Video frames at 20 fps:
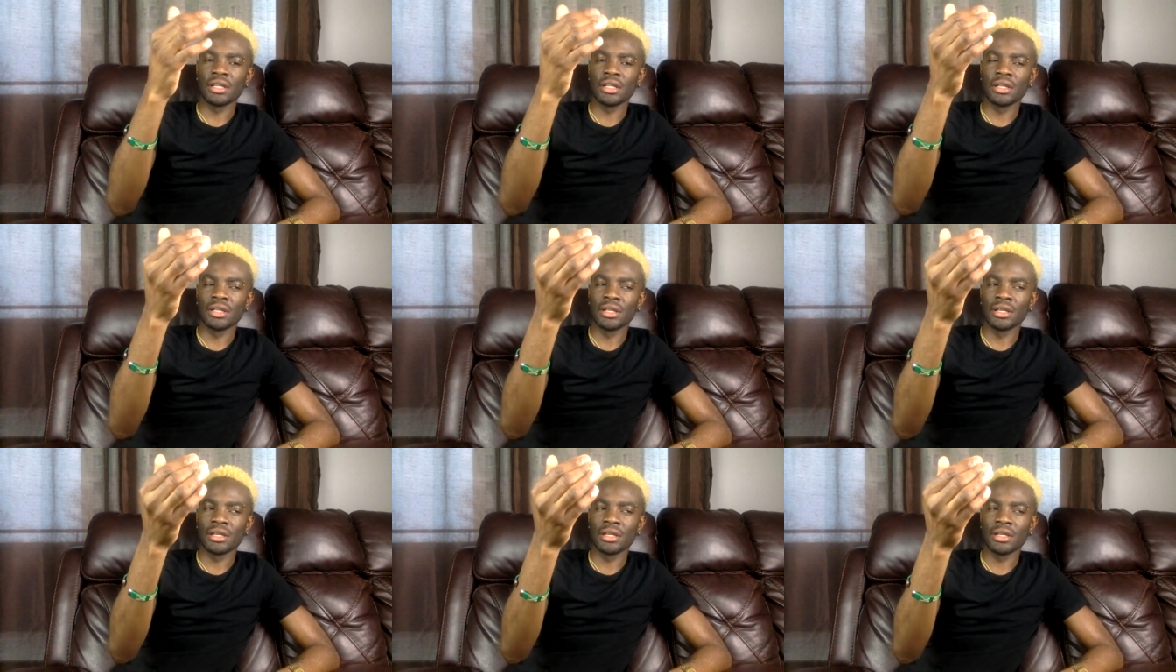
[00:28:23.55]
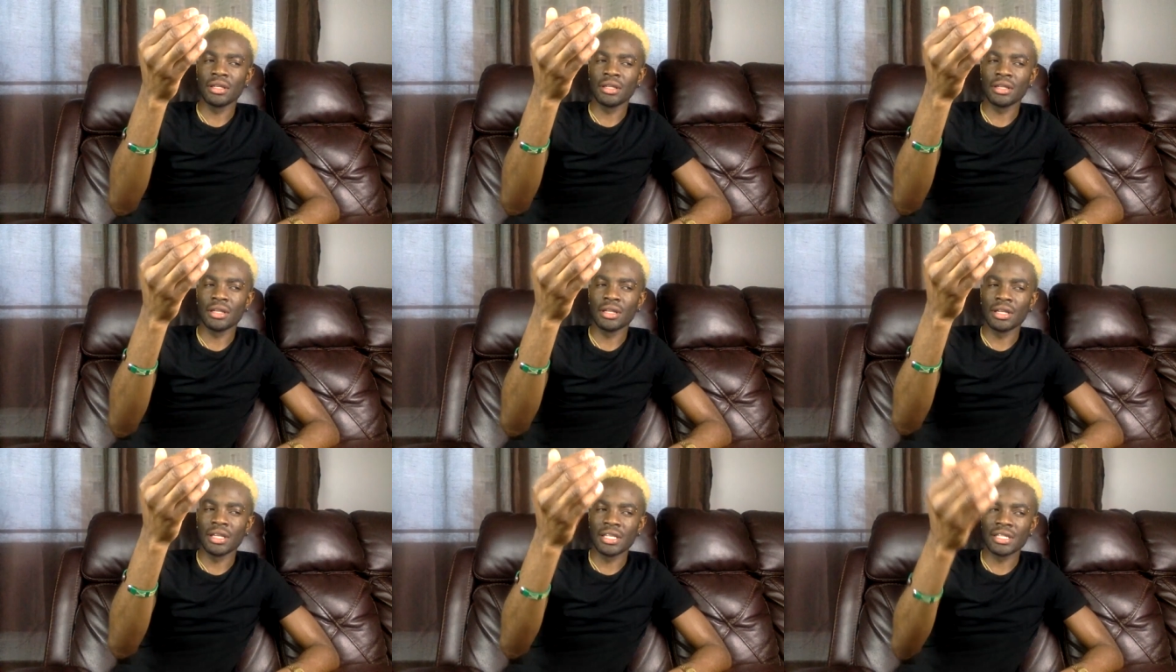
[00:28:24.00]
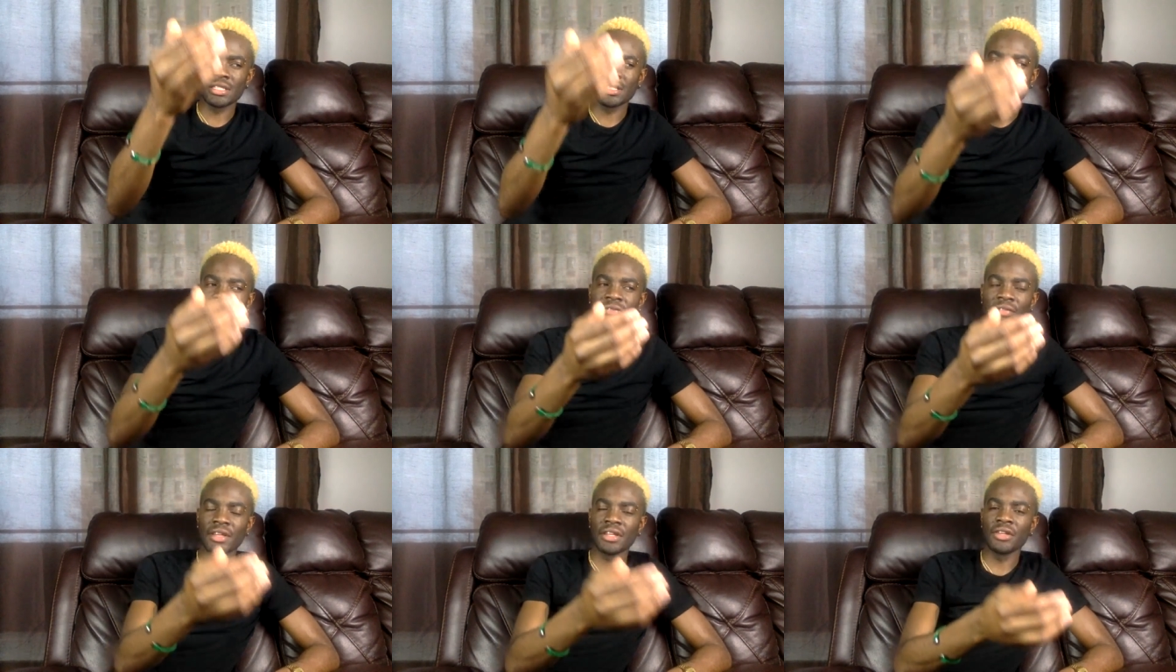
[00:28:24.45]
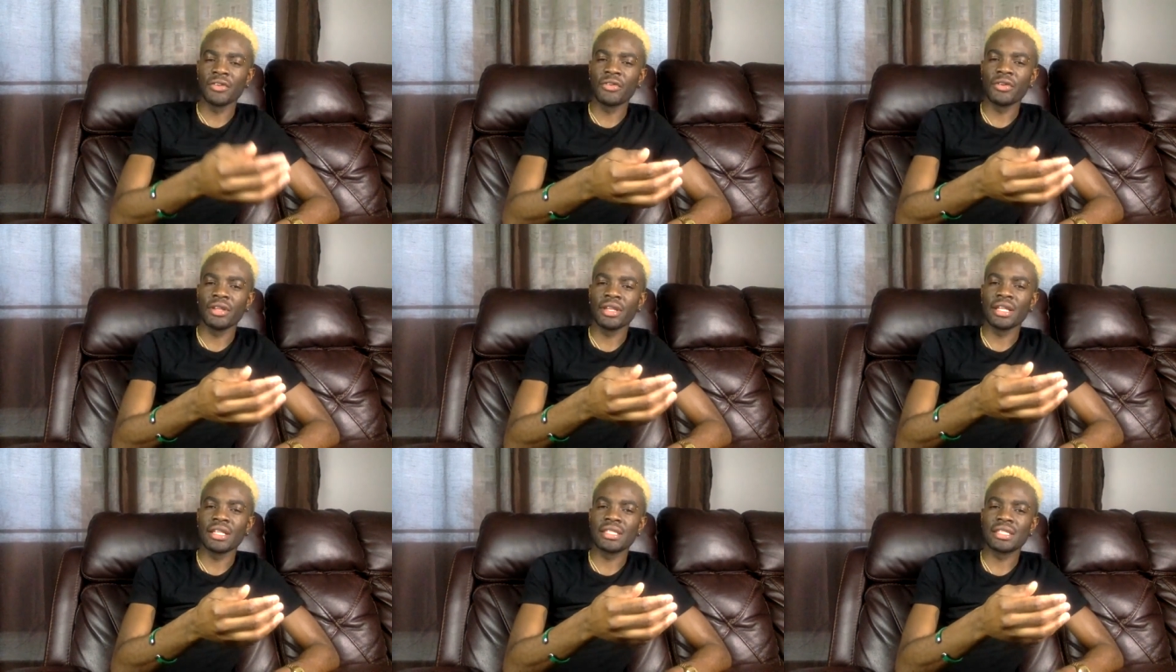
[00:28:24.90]
the the list of
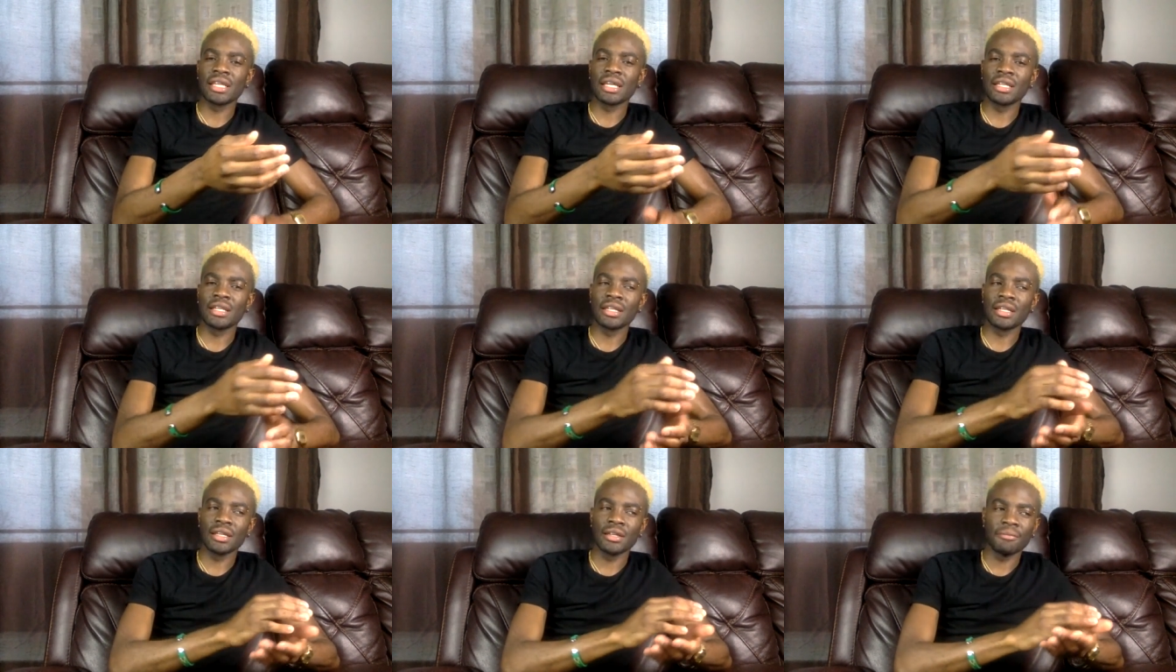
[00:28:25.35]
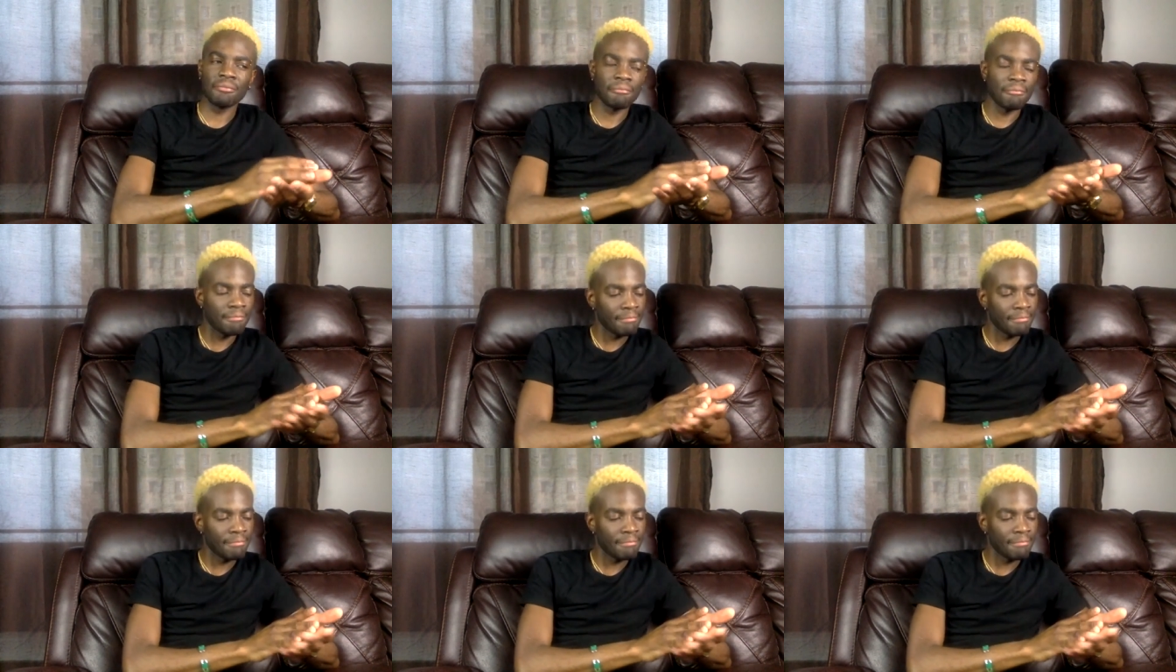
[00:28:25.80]
ingredients and the